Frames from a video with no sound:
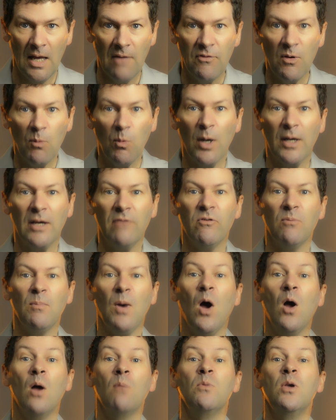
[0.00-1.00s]
If you're working from
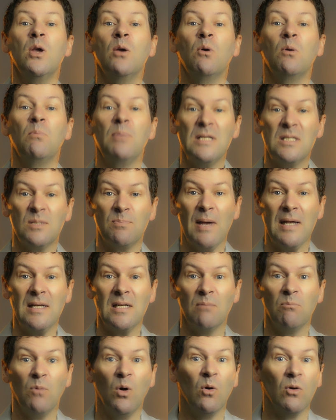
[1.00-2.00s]
home, you will be
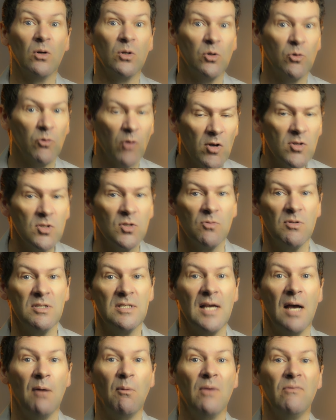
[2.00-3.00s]
spending more on groceries.
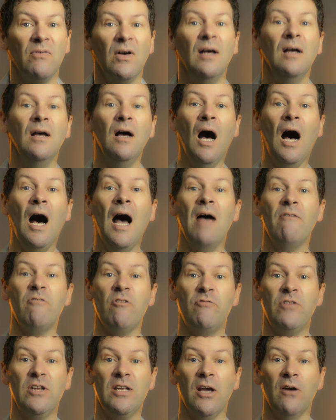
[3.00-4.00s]
However, I have a
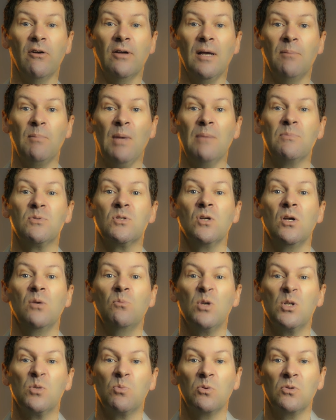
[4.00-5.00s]
video coming up soon
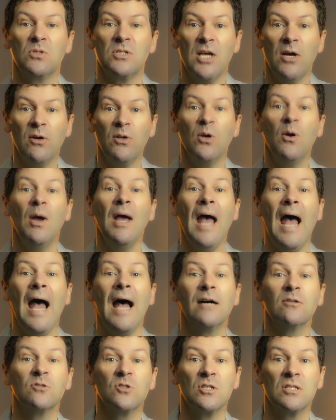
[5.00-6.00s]
which will tell you
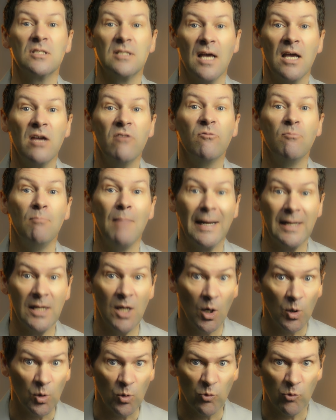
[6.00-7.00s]
how to save money
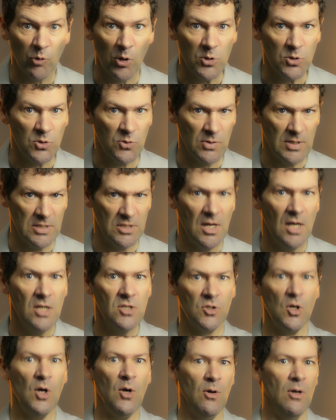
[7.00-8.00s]
on groceries.
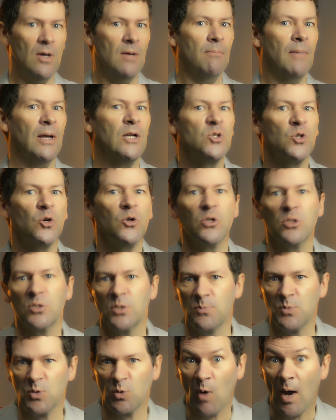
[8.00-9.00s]
So make sure you're
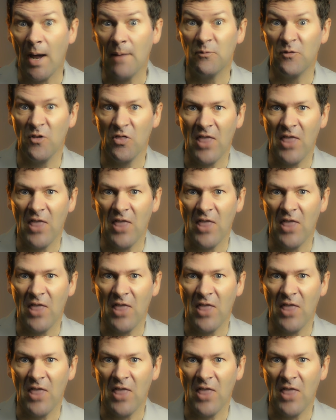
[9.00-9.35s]
subscribed for